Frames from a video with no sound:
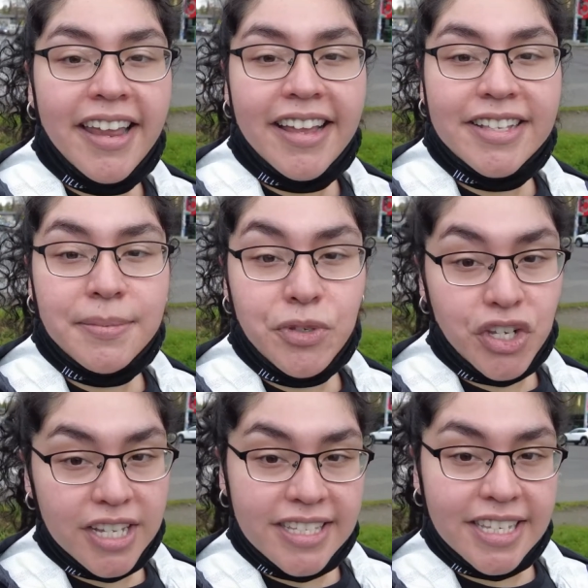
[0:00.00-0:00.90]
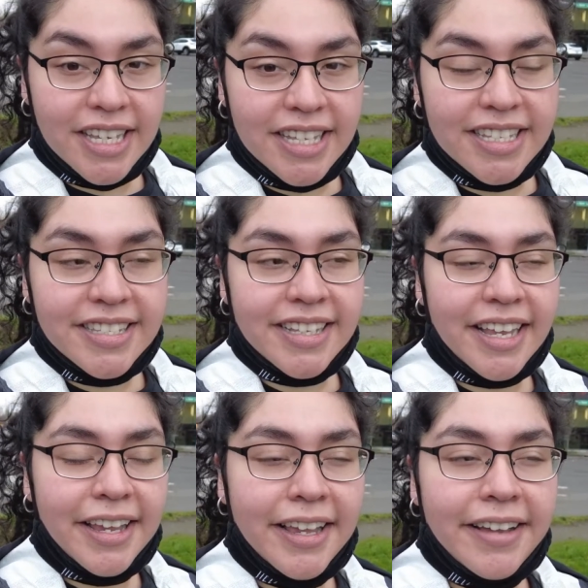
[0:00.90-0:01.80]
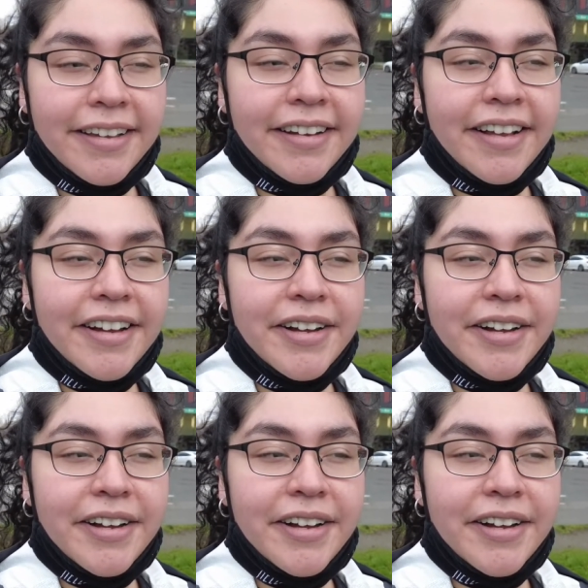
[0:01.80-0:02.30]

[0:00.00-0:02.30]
and some chia seeds. And